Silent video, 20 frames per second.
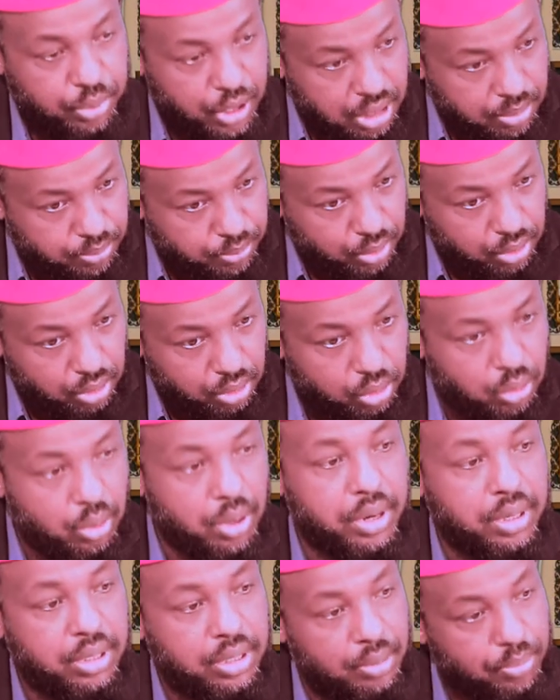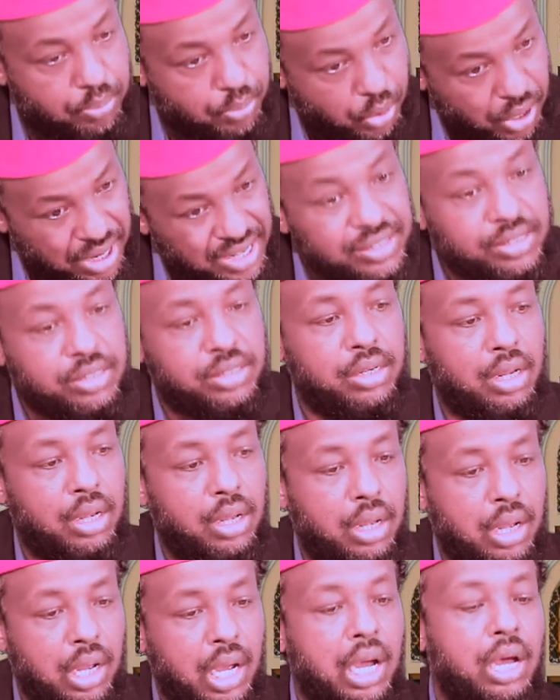of people who are
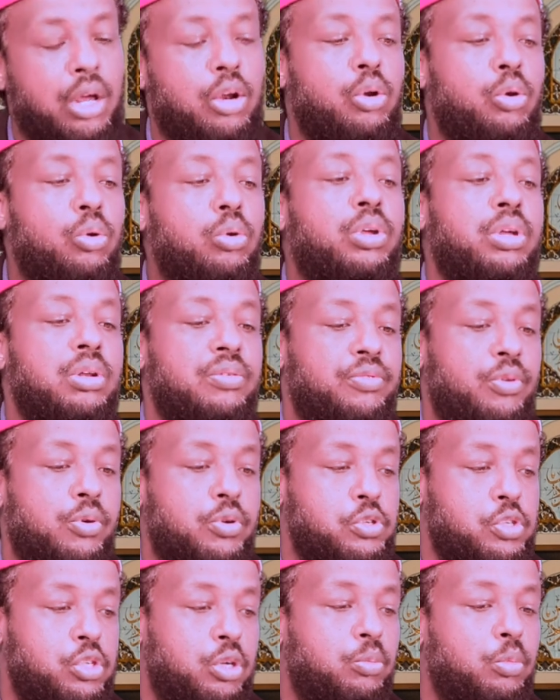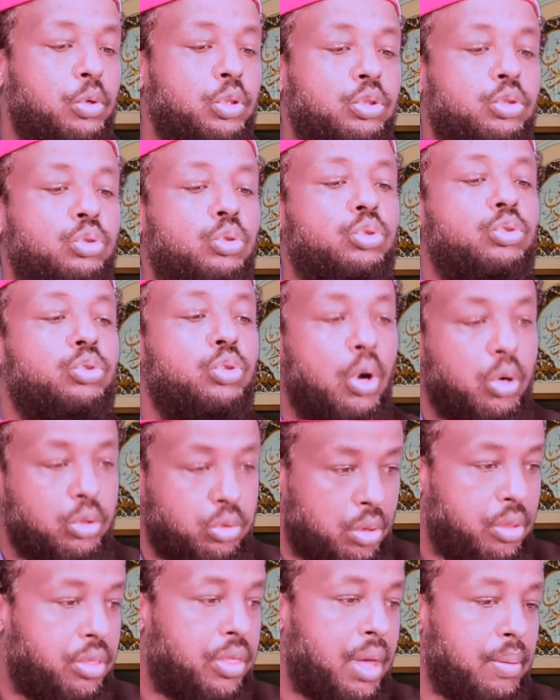depressed are looking for someone to
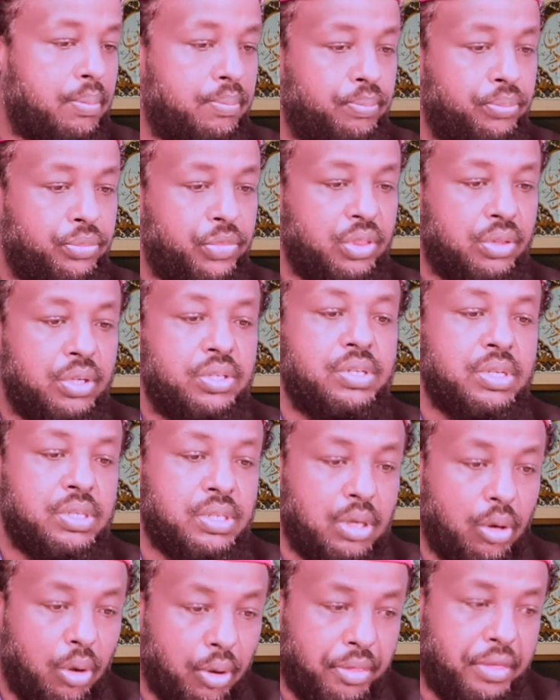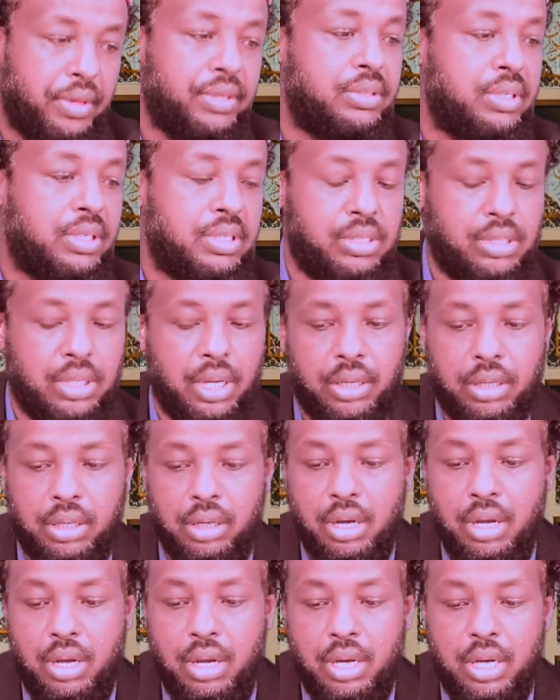talk to them. This is an authentic
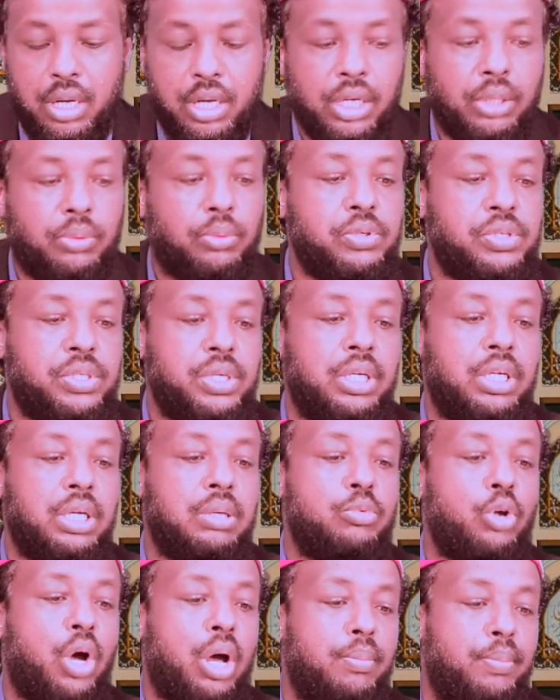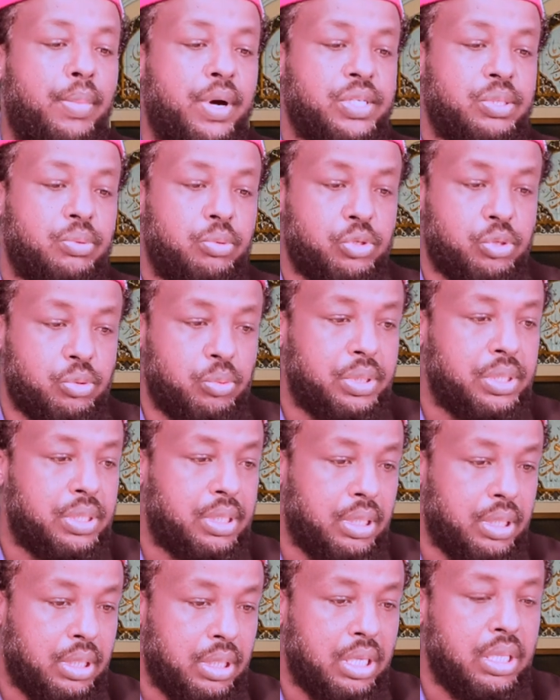study. It was said Ibn Abbas
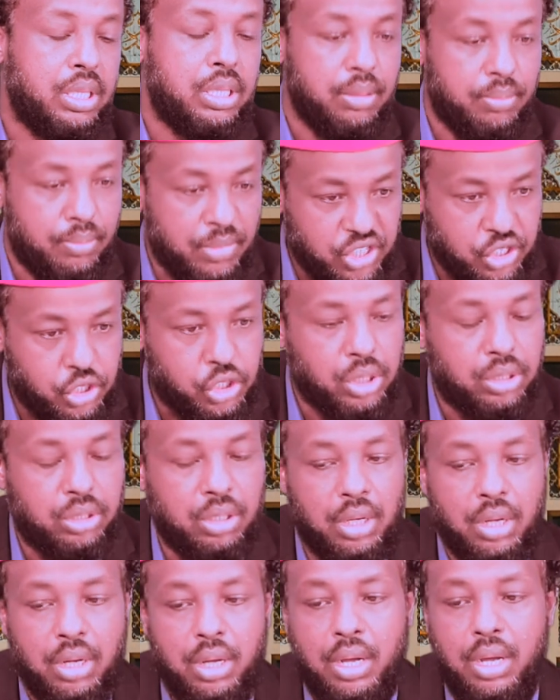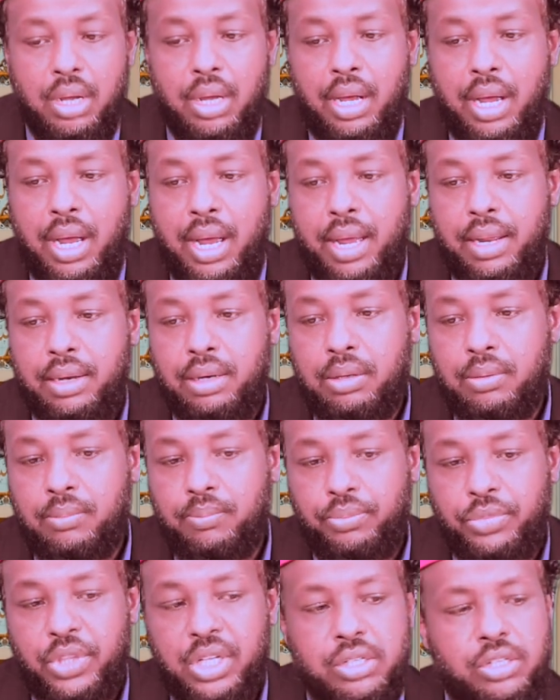was one day in the masjid
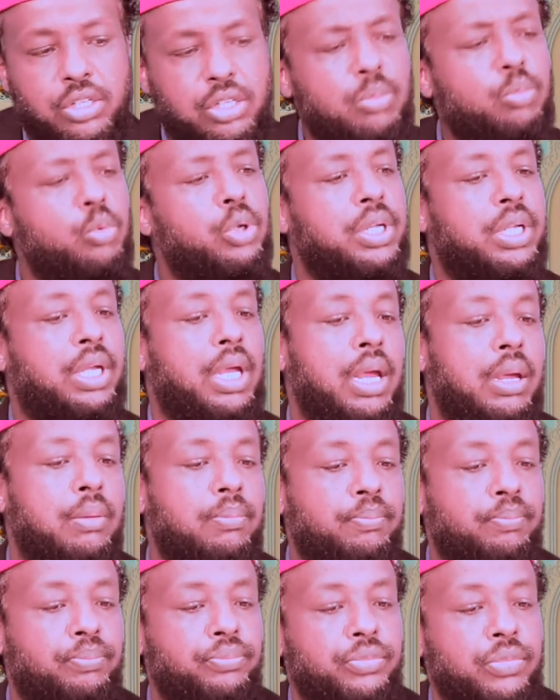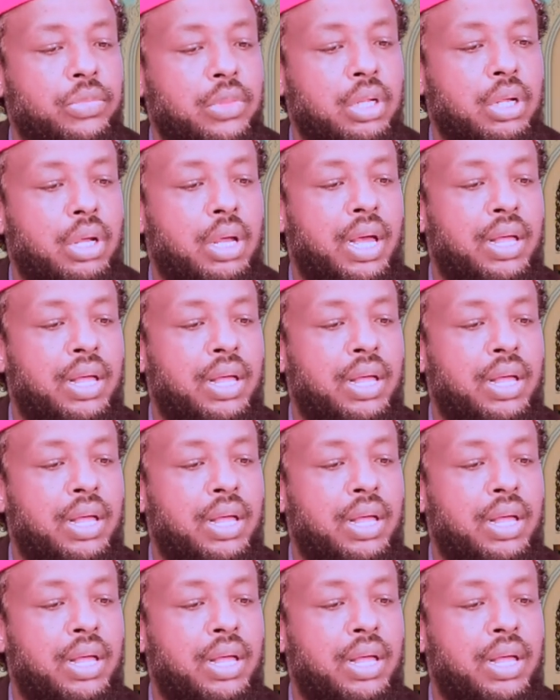and someone came